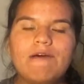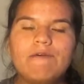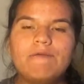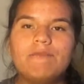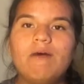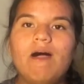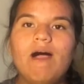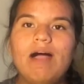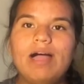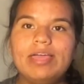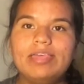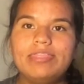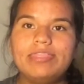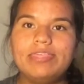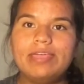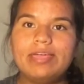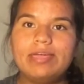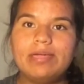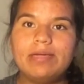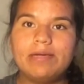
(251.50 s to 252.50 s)
What I
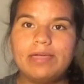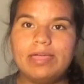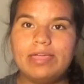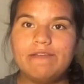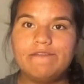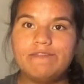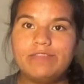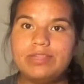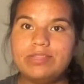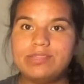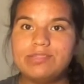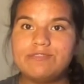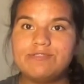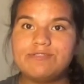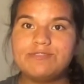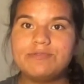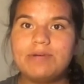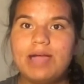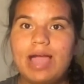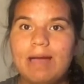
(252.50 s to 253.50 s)
think, if this is
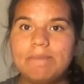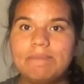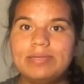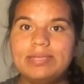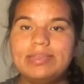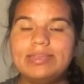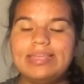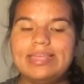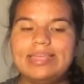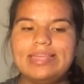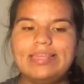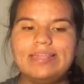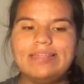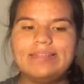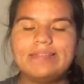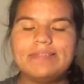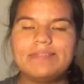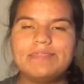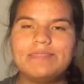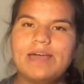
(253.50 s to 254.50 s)
true, happened
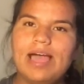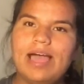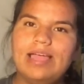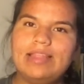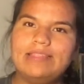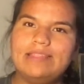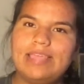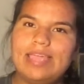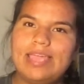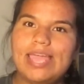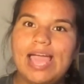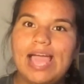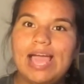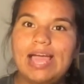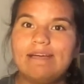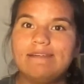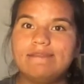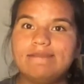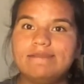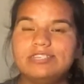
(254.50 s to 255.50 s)
is that they
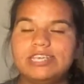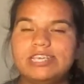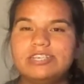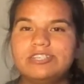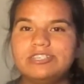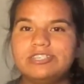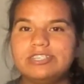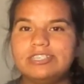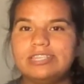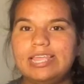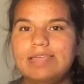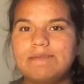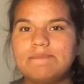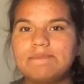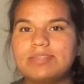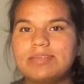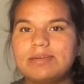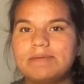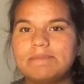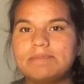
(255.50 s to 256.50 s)
have changed the
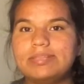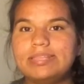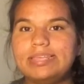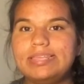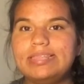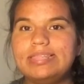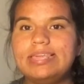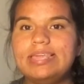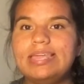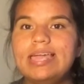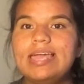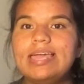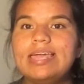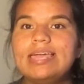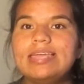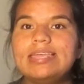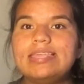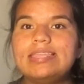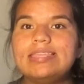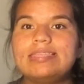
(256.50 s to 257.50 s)
names completely.
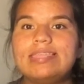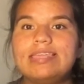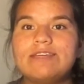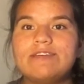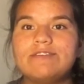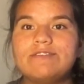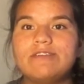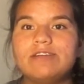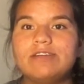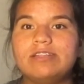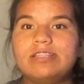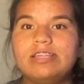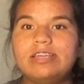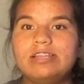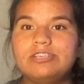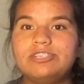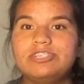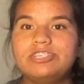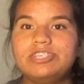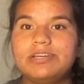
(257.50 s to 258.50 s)
They're not
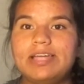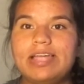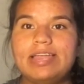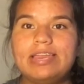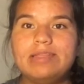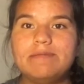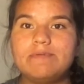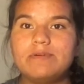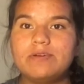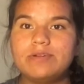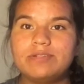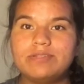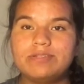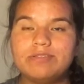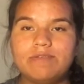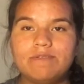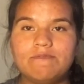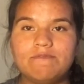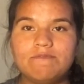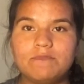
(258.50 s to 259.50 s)
allowed to share any
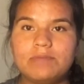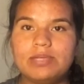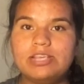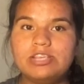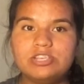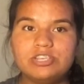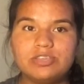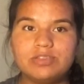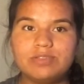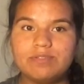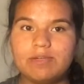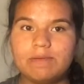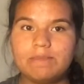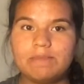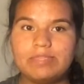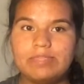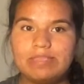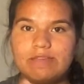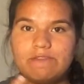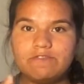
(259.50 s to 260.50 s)
personal information, so I
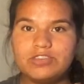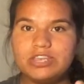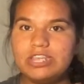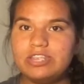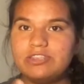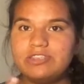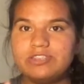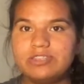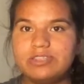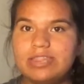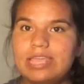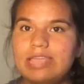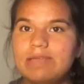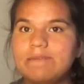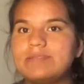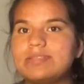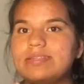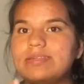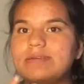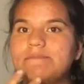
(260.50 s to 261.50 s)
mean, they've changed the
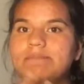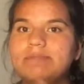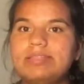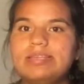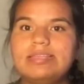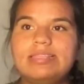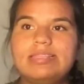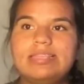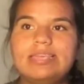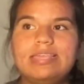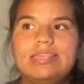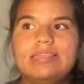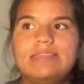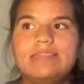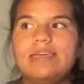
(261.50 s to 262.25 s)
names completely.